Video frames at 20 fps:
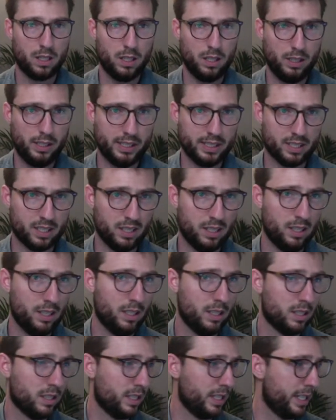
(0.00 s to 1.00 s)
let's
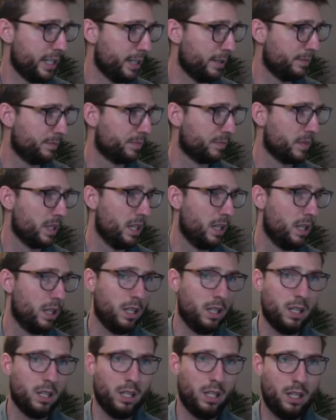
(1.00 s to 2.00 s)
see here.
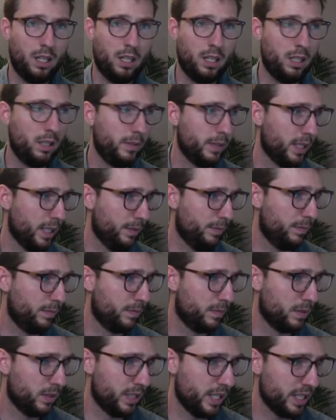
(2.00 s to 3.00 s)
Okay,
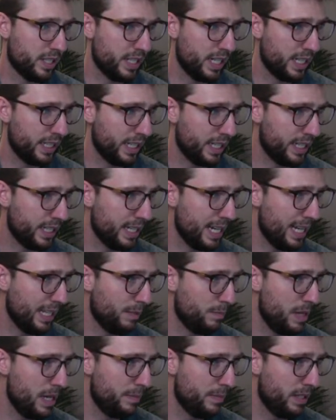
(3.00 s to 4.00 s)
so you're saying that you're in
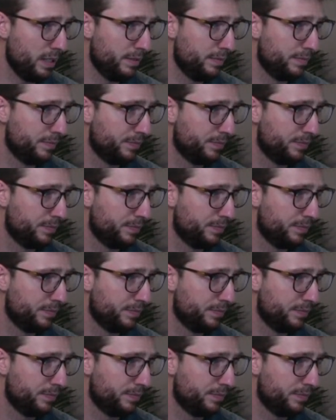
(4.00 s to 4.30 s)
Alabama.